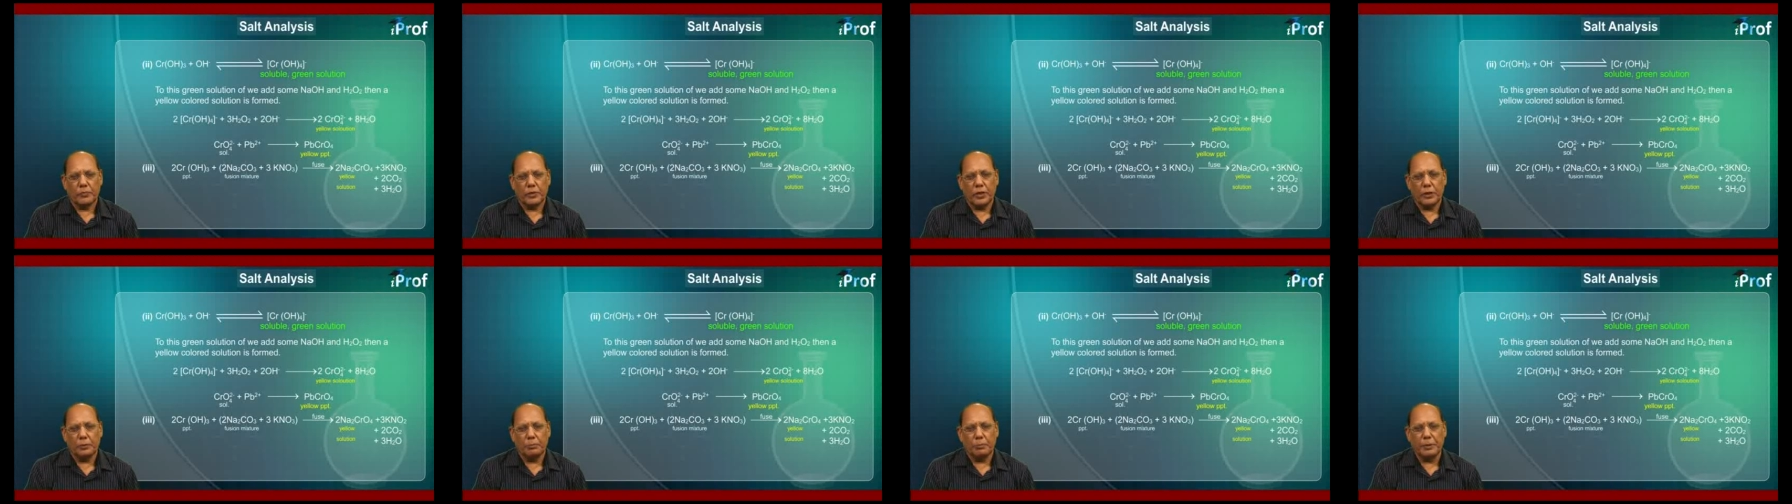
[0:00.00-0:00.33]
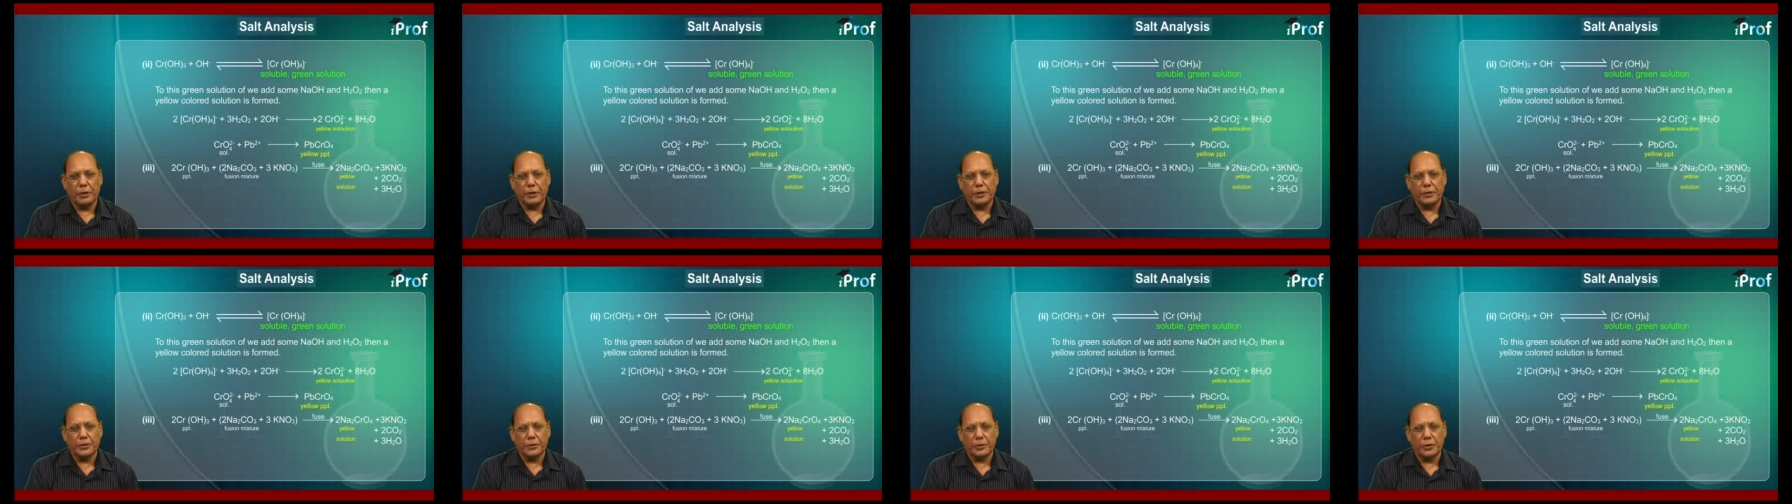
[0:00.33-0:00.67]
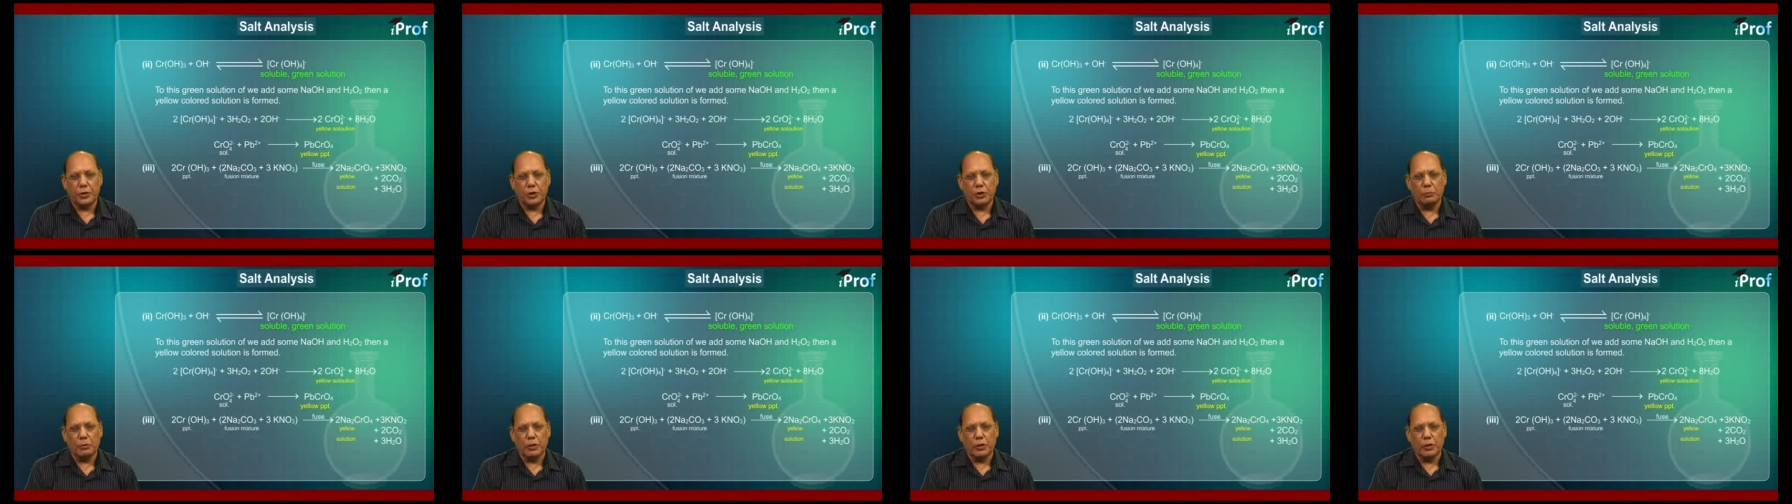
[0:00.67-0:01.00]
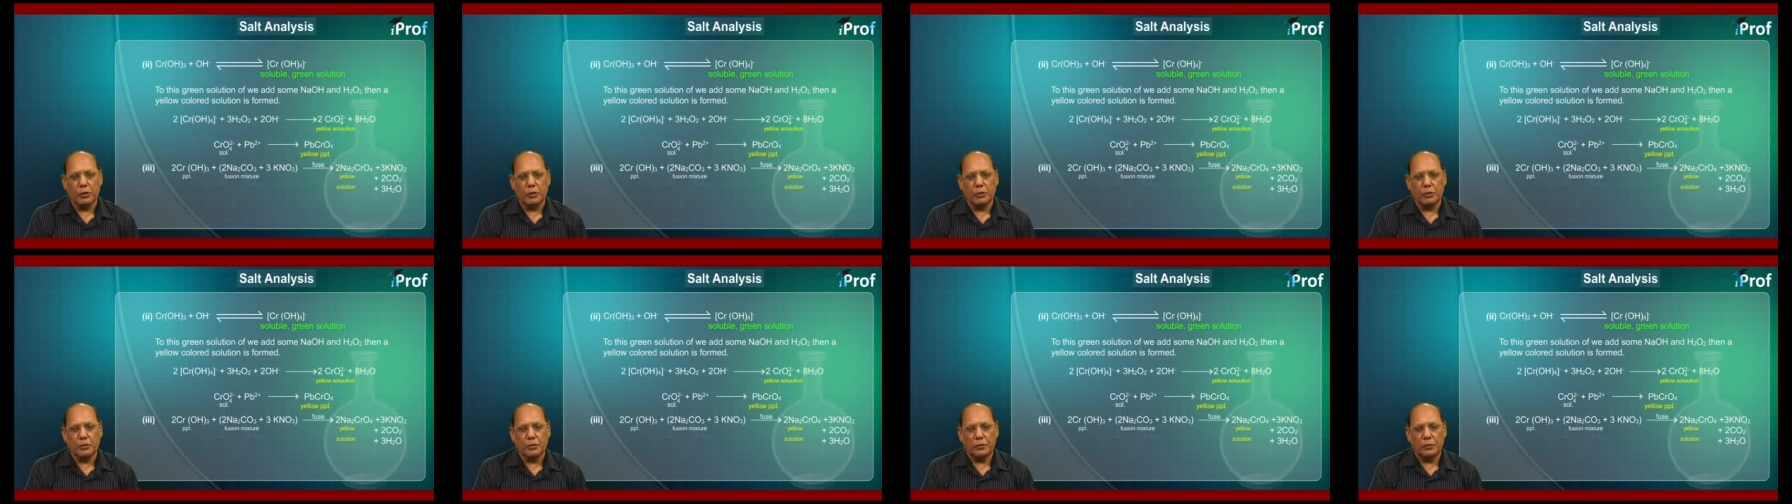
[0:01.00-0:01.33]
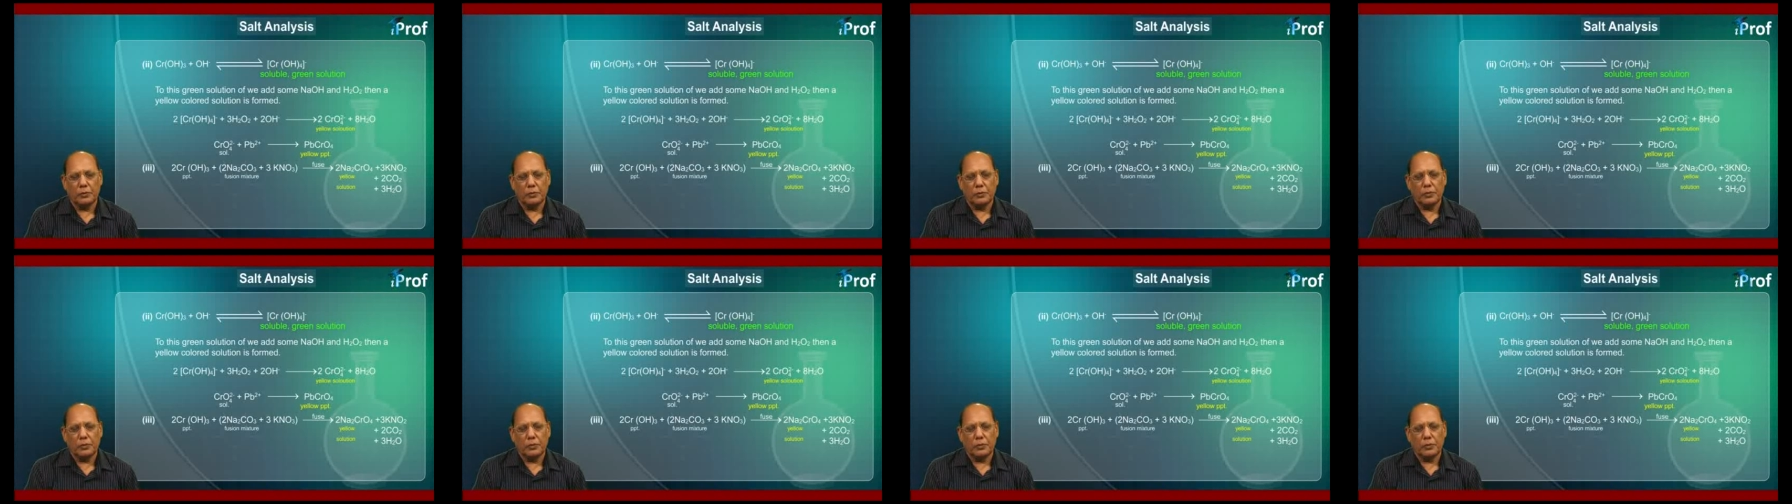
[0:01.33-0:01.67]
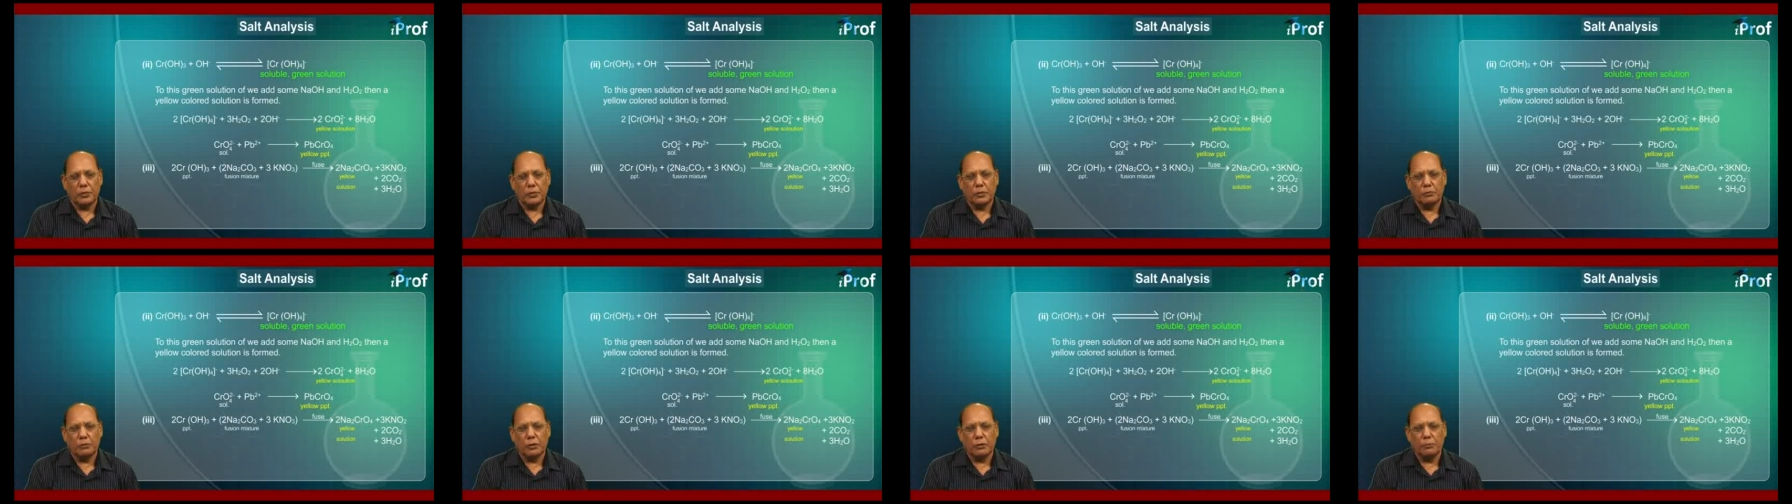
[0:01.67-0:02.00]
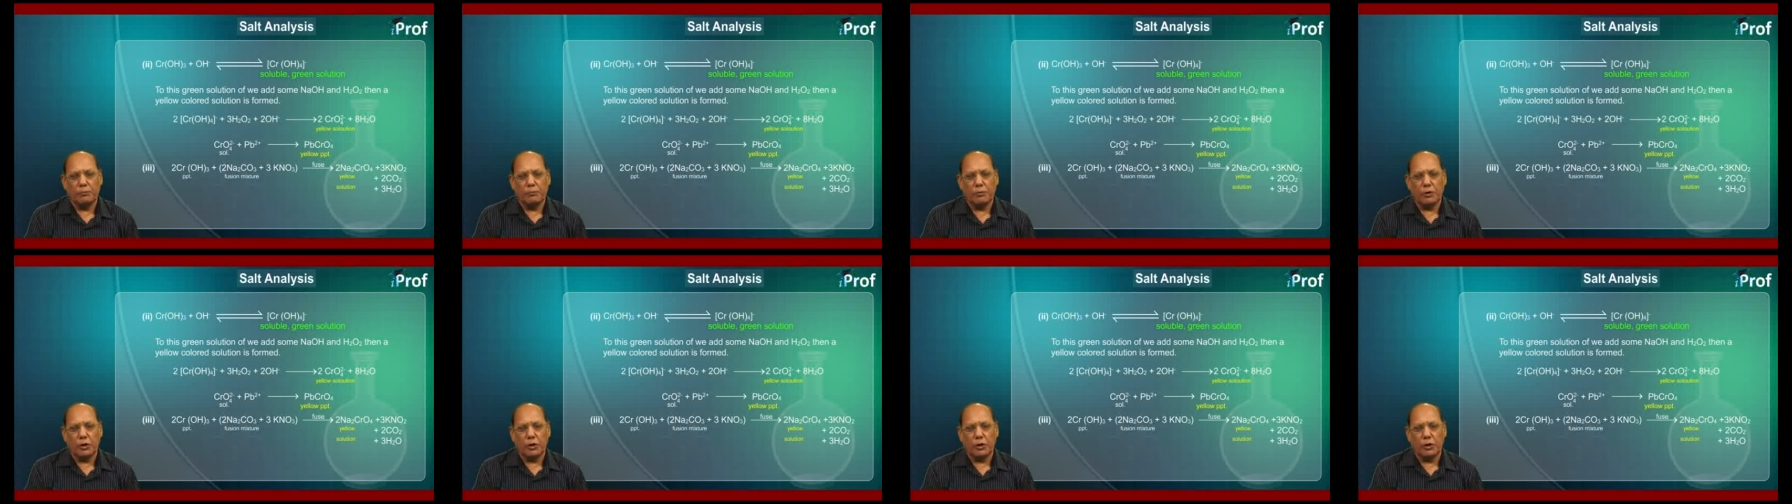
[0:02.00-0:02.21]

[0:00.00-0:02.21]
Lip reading: that being soluble will